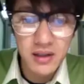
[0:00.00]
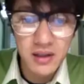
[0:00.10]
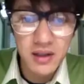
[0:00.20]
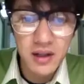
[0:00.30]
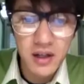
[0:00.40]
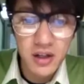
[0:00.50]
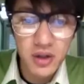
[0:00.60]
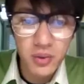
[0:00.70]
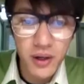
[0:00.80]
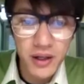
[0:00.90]
the,
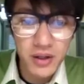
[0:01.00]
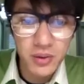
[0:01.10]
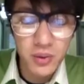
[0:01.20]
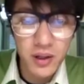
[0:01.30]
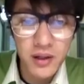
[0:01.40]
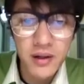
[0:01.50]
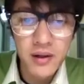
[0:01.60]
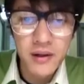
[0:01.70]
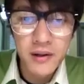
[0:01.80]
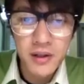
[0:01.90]
the regular one.
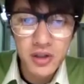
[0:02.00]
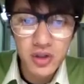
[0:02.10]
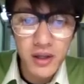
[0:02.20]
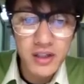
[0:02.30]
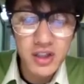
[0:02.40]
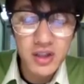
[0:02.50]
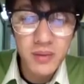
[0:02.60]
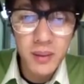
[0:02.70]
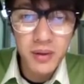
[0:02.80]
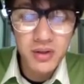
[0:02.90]
So that's just
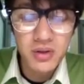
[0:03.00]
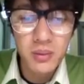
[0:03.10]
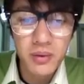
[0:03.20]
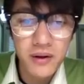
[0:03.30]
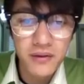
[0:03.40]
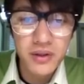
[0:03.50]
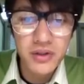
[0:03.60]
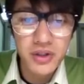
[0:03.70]
my personal preference.